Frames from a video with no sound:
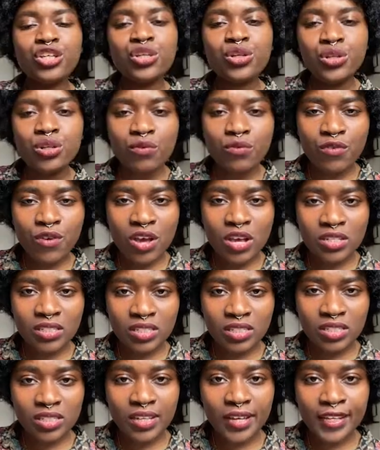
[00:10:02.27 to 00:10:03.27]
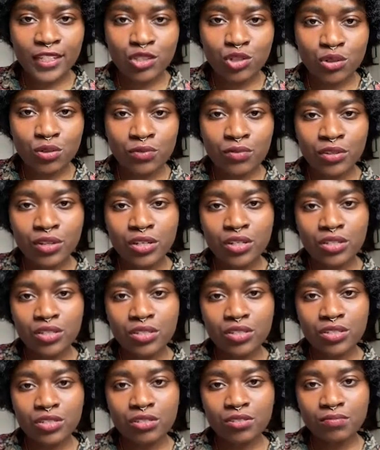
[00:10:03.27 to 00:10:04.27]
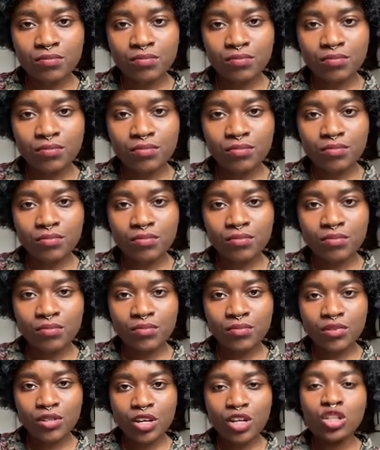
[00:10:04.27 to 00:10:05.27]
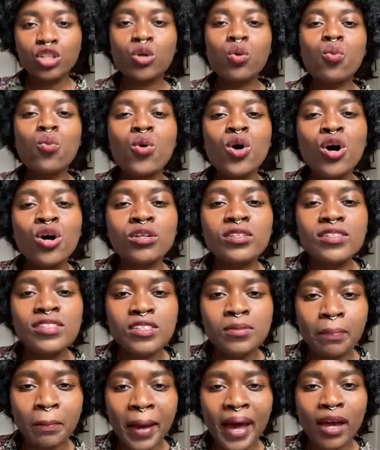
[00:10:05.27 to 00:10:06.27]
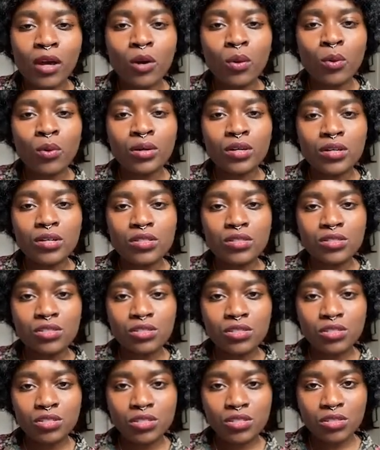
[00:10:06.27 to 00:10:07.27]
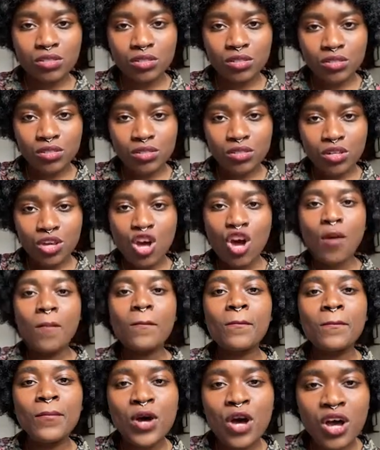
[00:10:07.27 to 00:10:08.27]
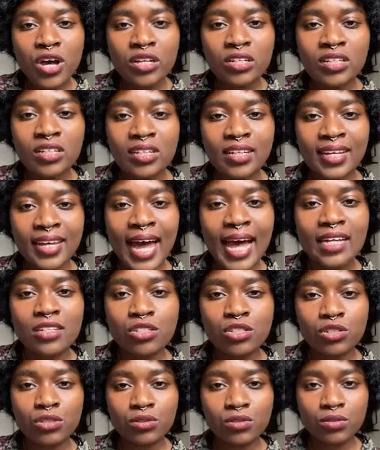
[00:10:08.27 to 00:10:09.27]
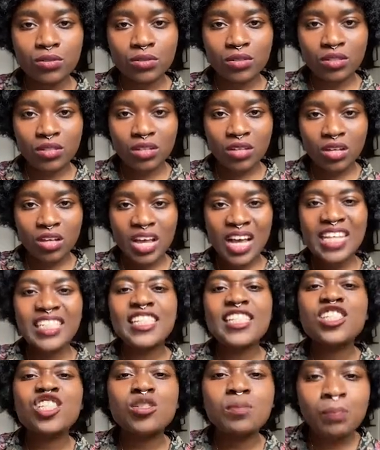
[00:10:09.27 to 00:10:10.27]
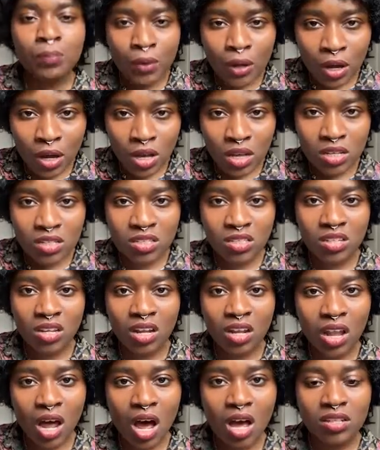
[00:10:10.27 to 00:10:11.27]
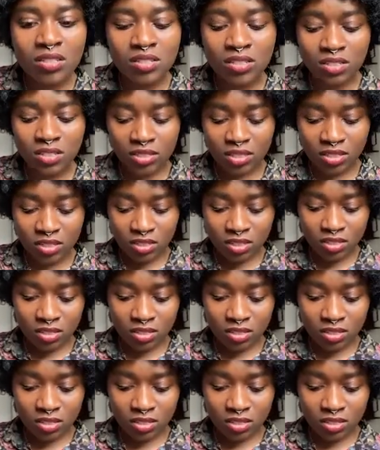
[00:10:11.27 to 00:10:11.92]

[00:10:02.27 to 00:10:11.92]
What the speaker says: The universe is introverse. The world is backwards. Murder cattle. Disperse the classes.